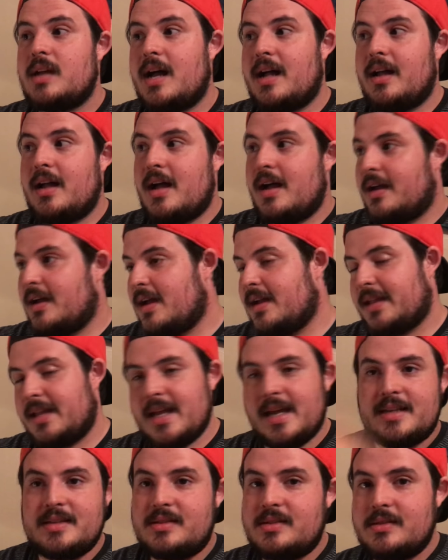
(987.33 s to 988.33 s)
I
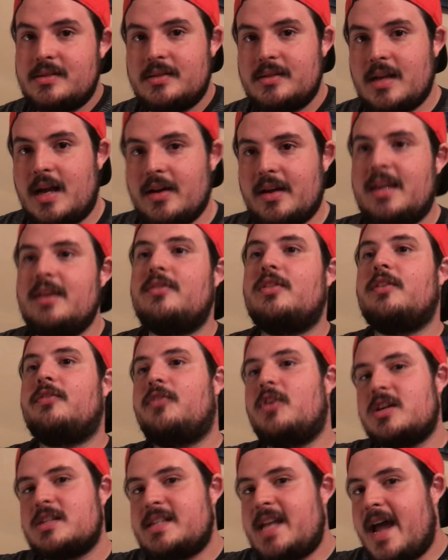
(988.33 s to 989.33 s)
guess I'll give the
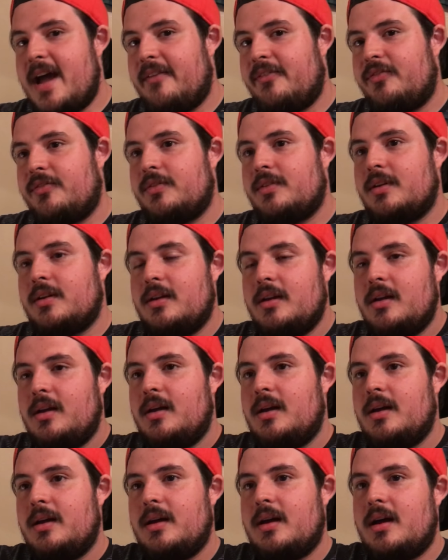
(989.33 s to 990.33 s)
first half
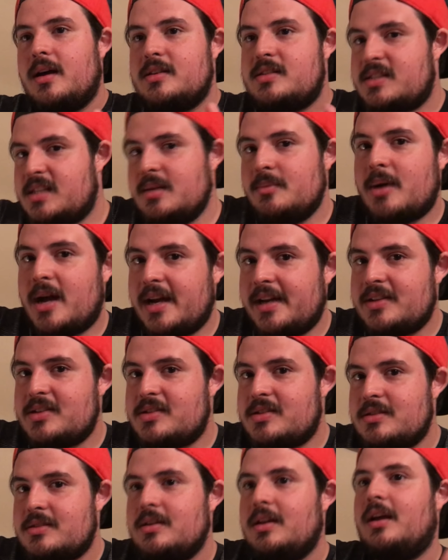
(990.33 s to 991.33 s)
a C-,
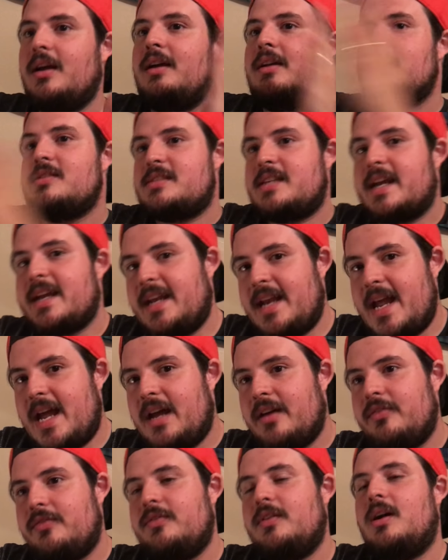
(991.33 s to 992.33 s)
second
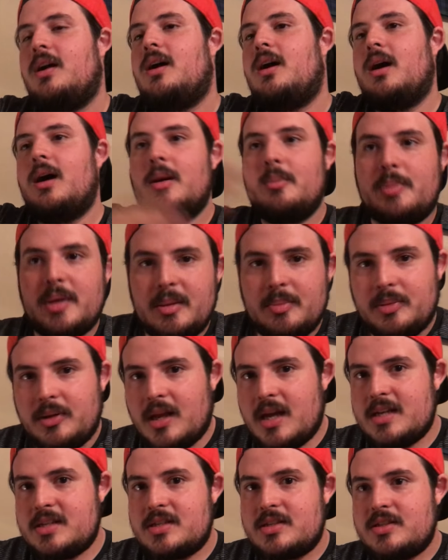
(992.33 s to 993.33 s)
half a B+,
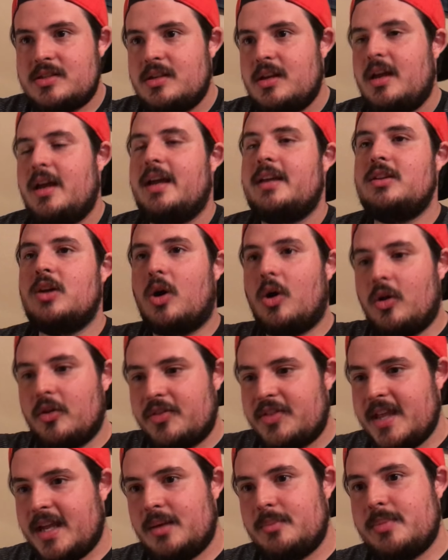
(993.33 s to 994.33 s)
and the whole
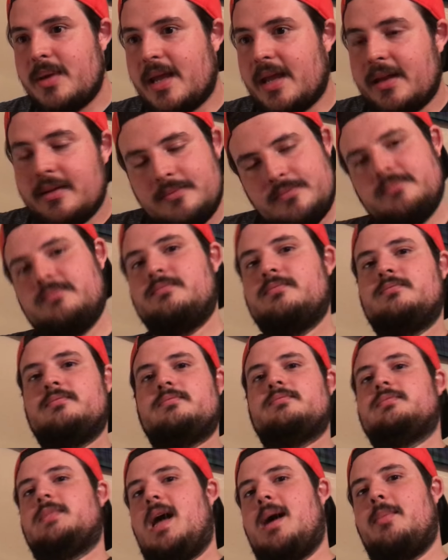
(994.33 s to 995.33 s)
thing a B.
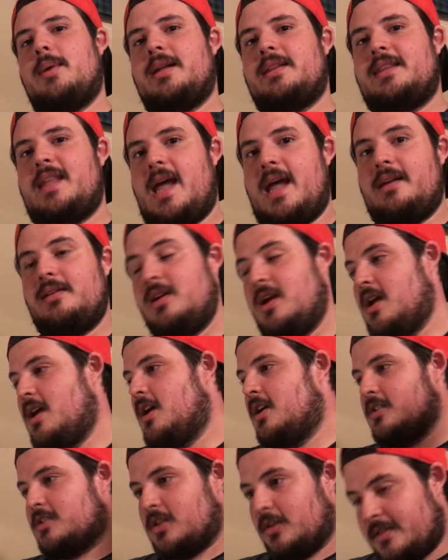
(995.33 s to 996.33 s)
How about that?
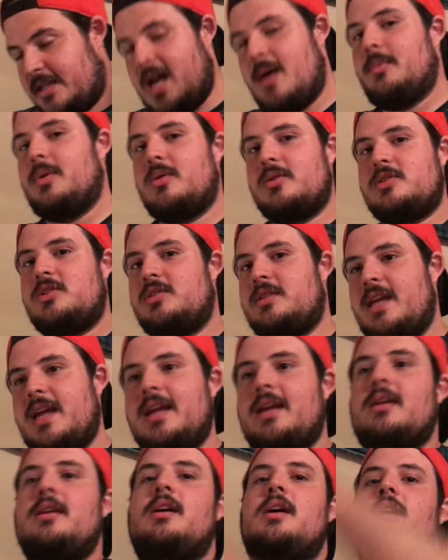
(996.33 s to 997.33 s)
So tell me what you
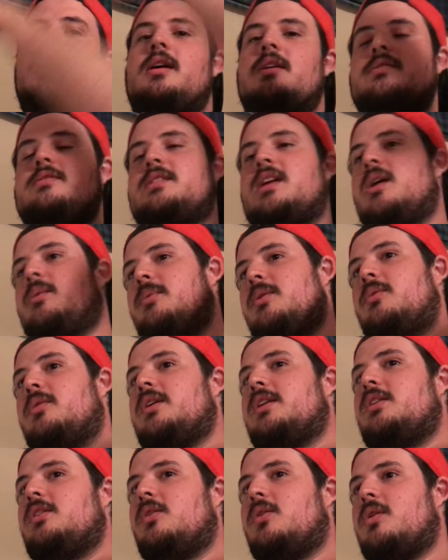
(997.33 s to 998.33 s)
think. Tell me
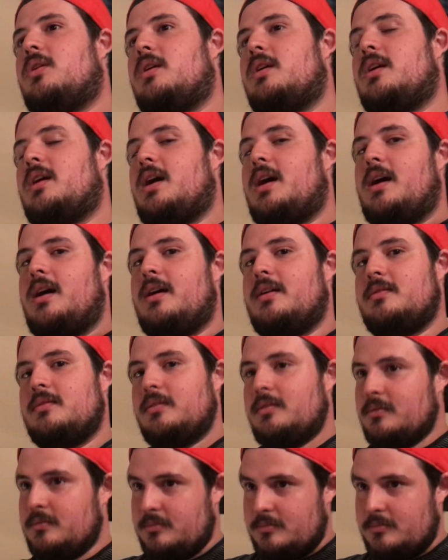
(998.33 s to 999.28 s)
what your